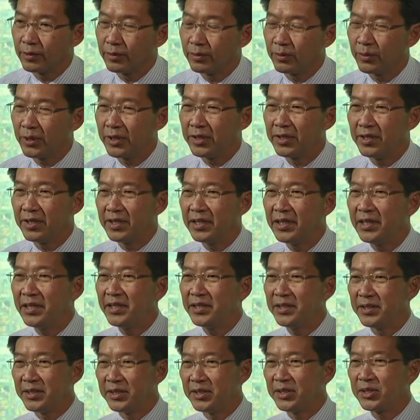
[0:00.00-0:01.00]
Well, in the early
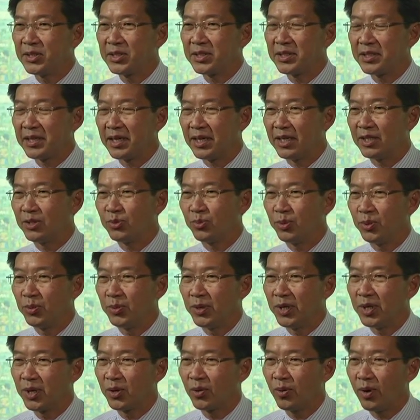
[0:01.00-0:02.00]
years, as we
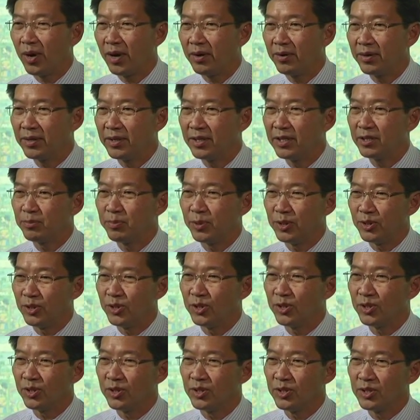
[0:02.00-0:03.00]
were acquiring these
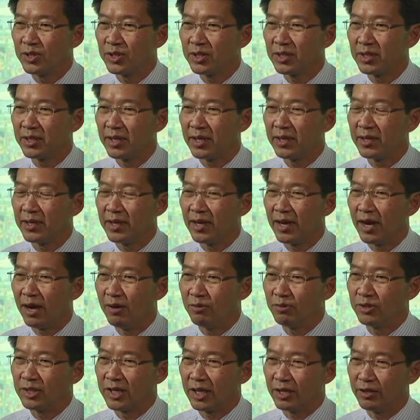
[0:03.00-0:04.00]
positions
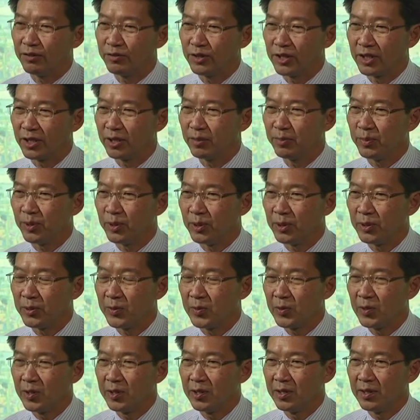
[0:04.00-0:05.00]
outside of Singapore,
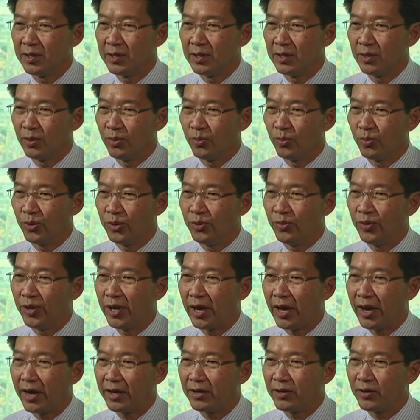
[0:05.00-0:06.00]
we
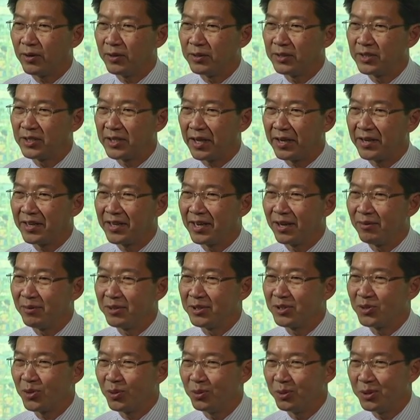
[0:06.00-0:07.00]
relied on sending our
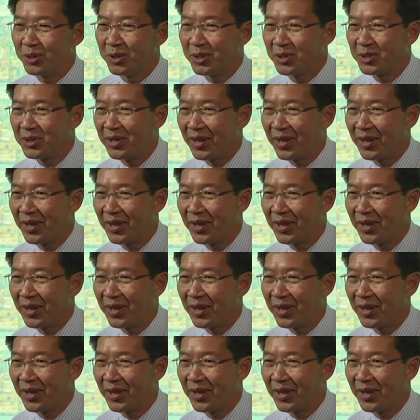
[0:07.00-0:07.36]
soldiers